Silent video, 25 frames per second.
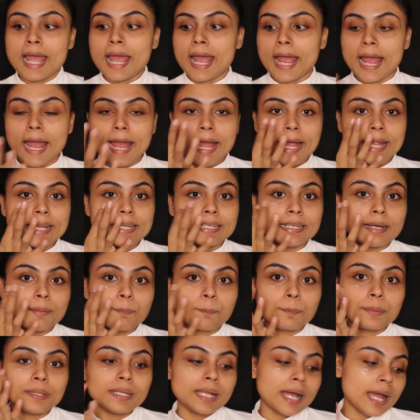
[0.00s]
and
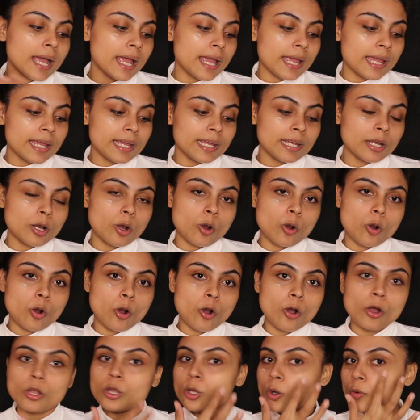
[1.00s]
applying
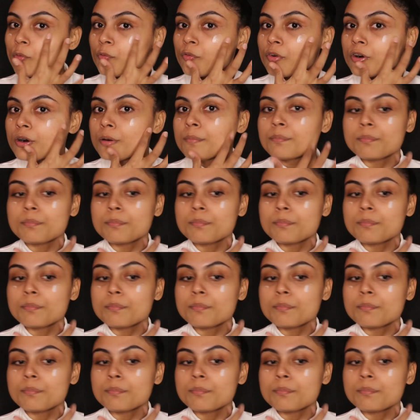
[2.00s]
all over